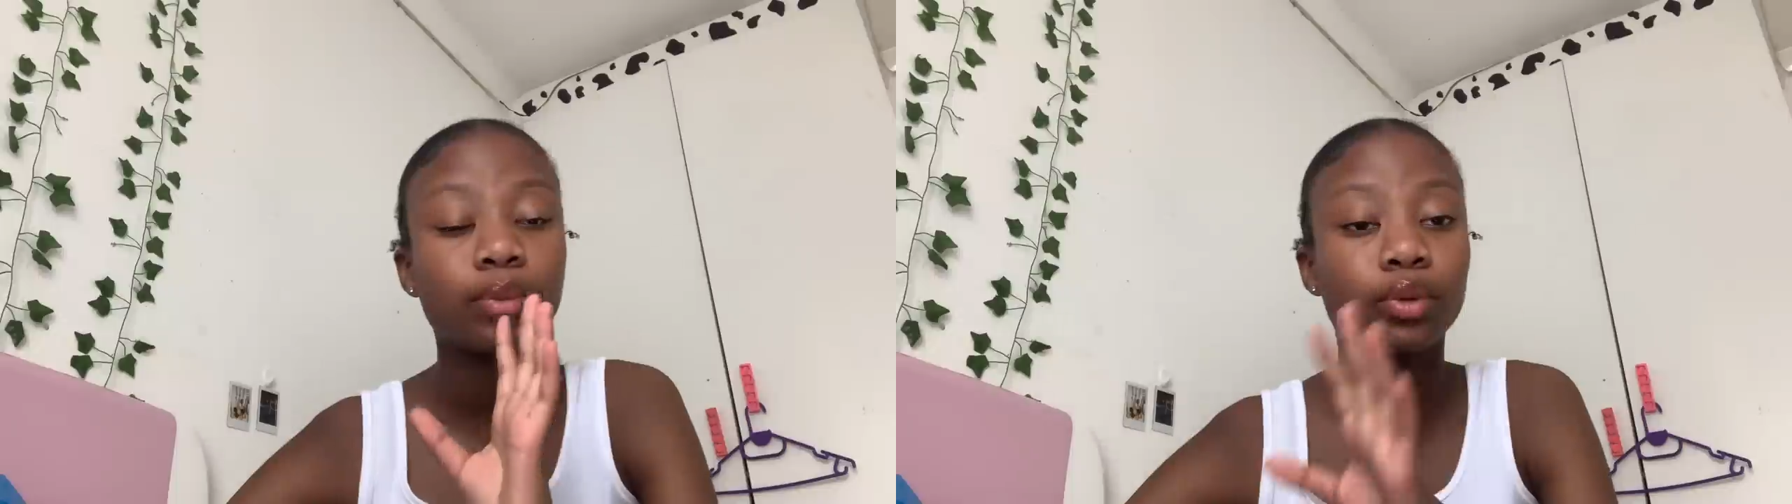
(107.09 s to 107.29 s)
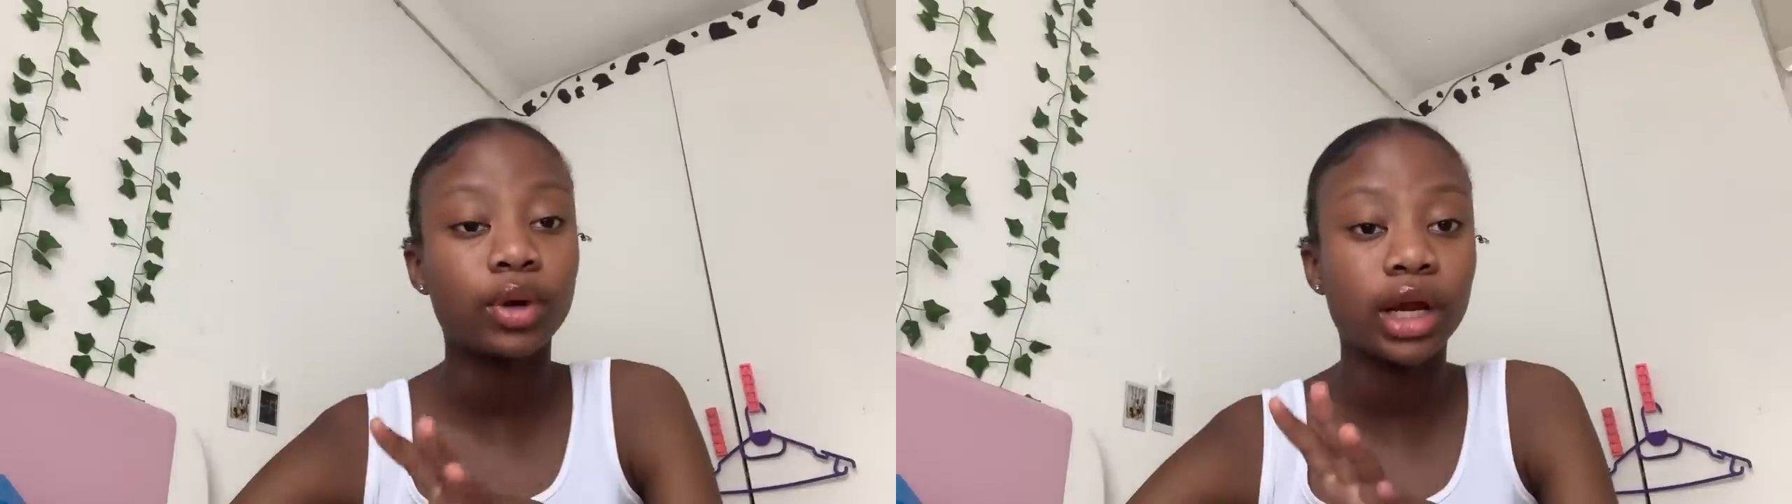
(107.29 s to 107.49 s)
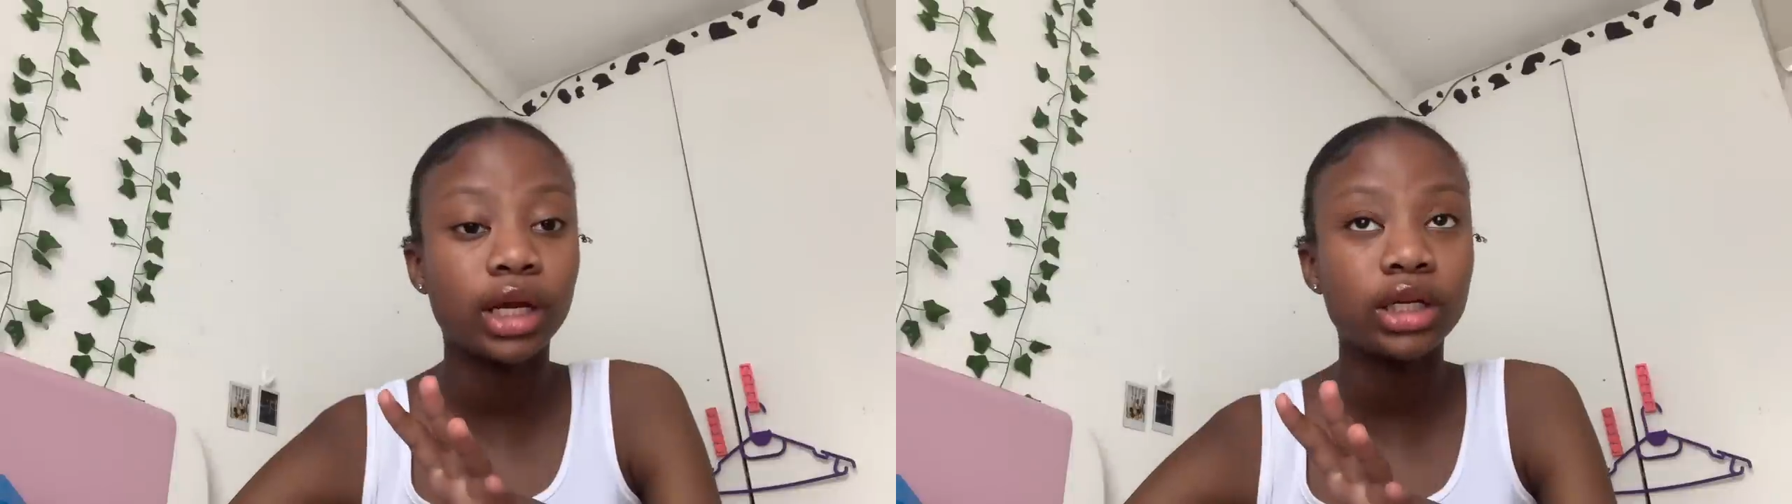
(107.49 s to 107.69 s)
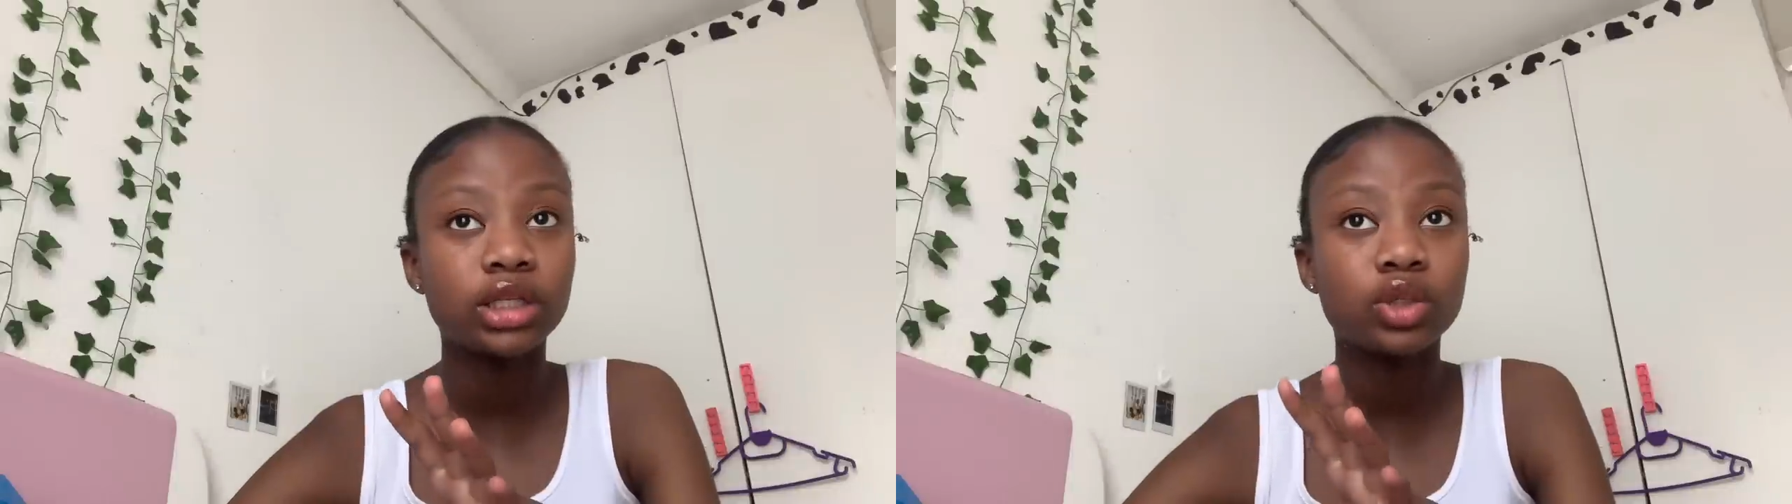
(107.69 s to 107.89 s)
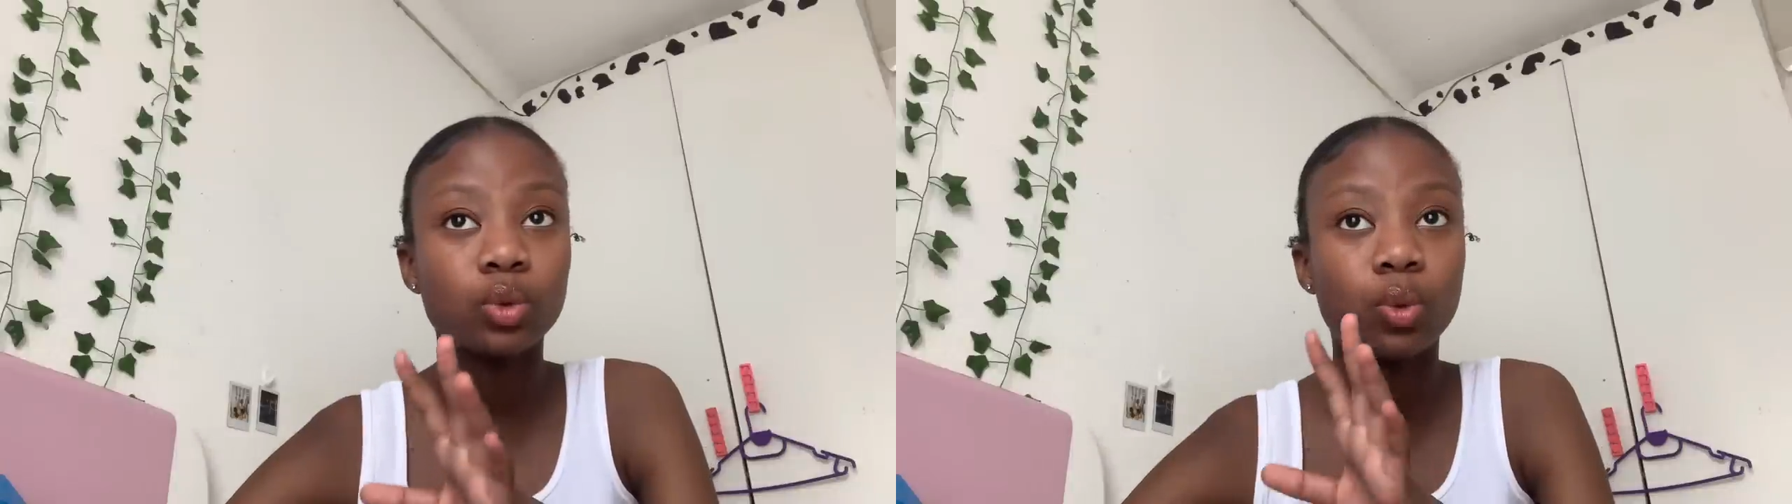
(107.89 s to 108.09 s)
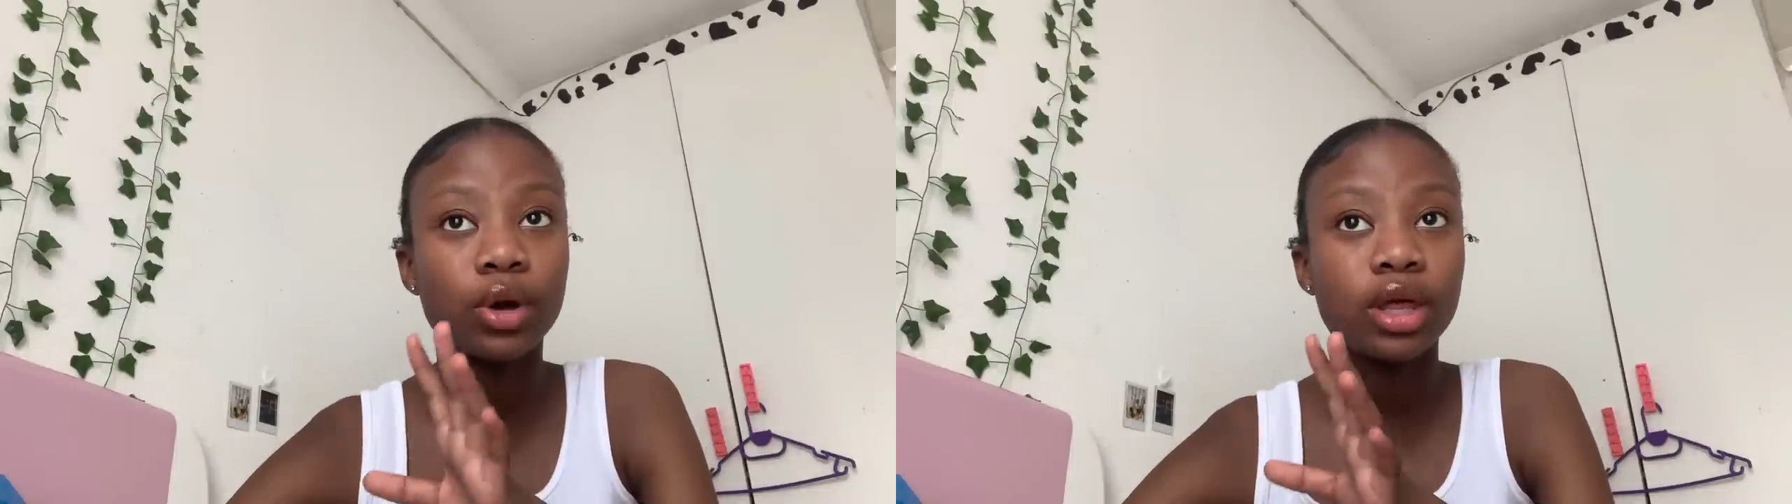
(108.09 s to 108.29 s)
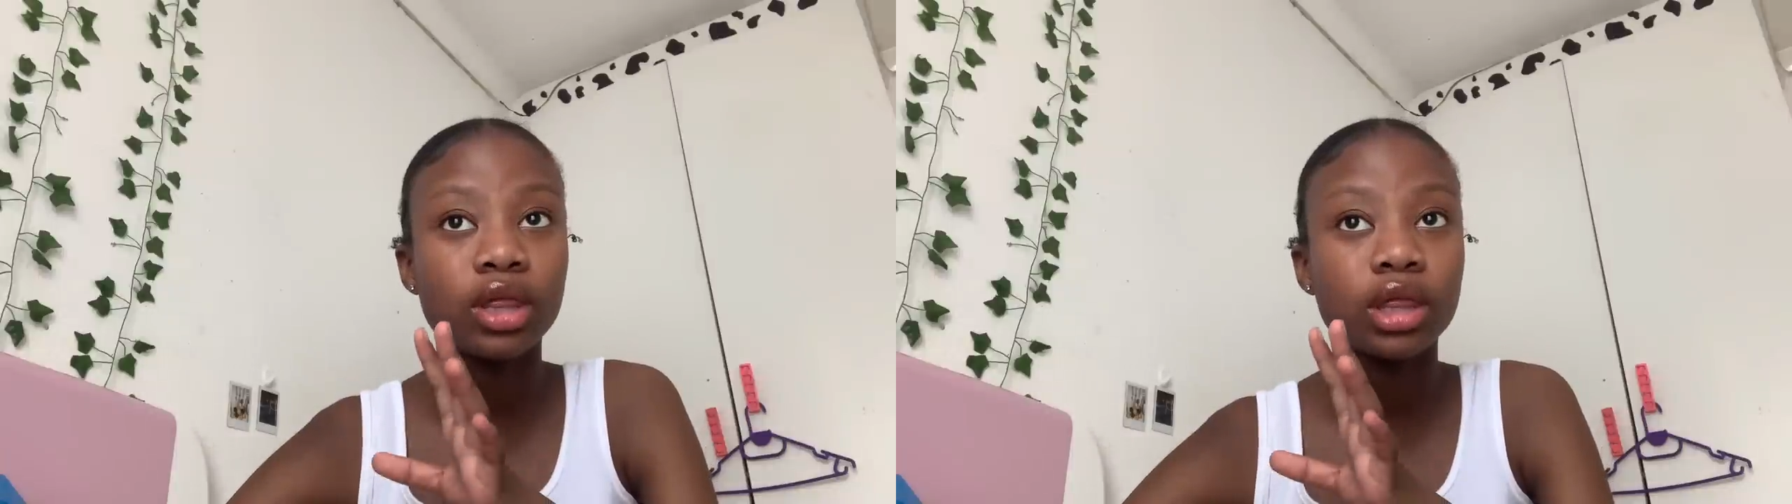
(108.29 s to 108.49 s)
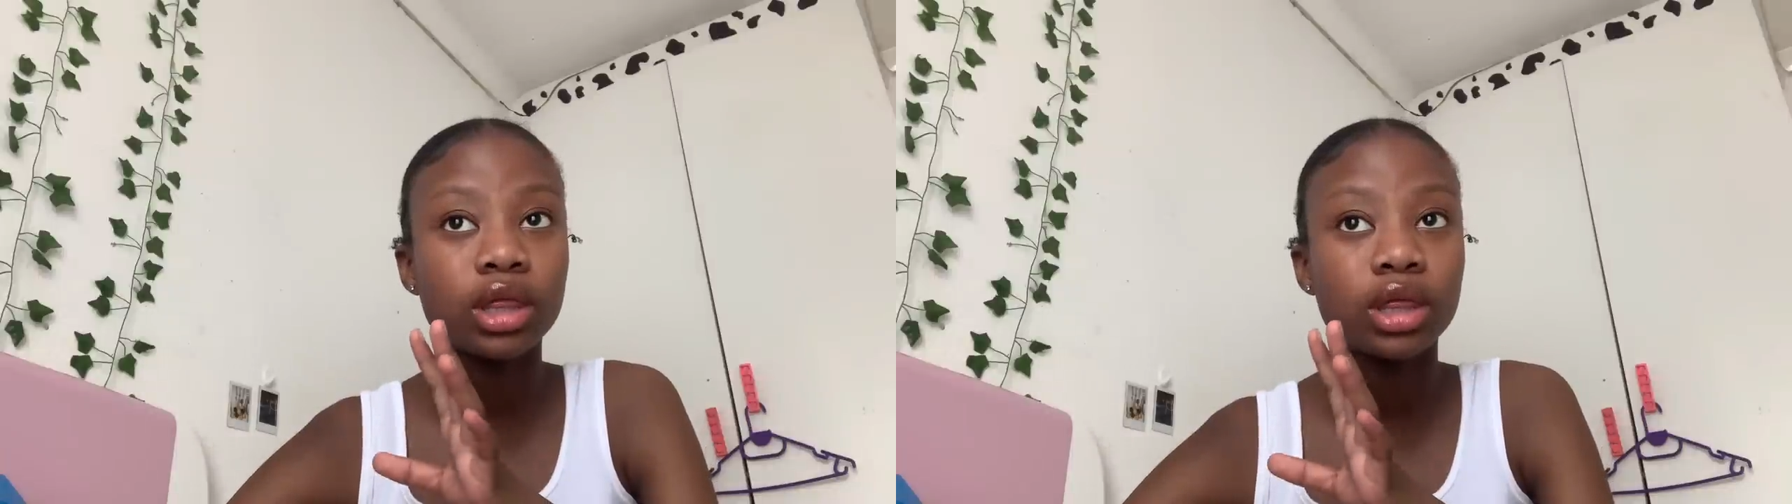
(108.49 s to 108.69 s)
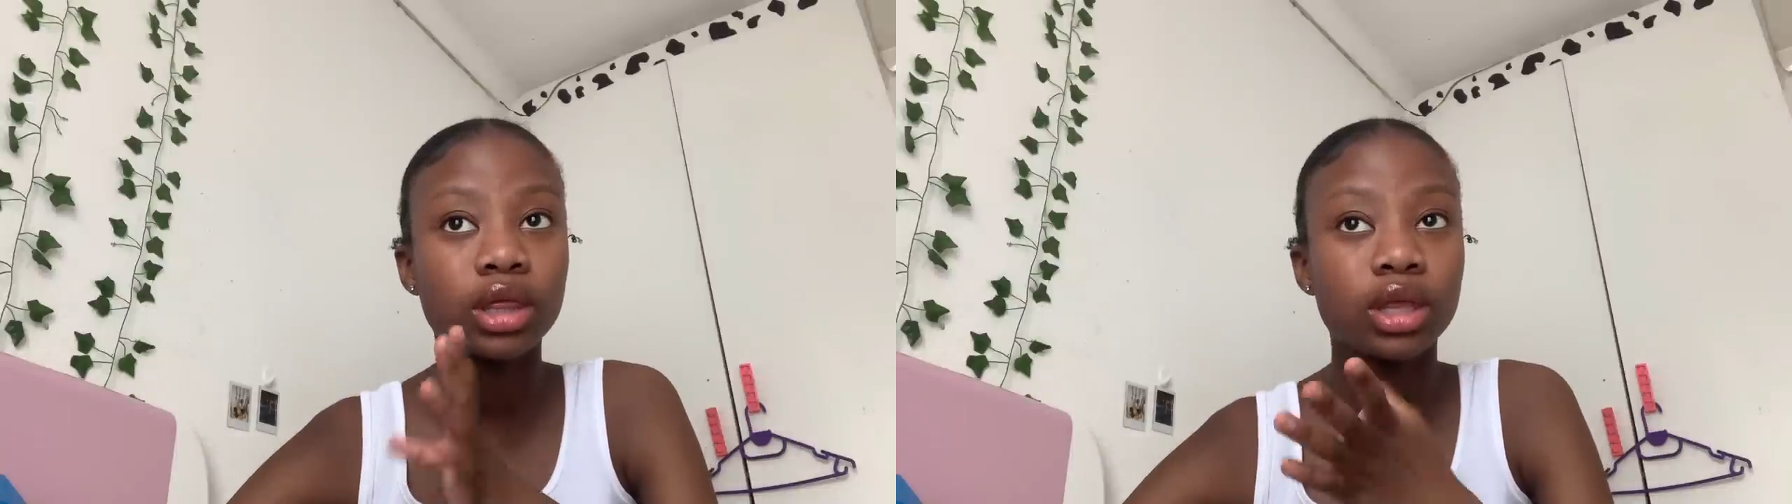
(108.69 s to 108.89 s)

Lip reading: braids with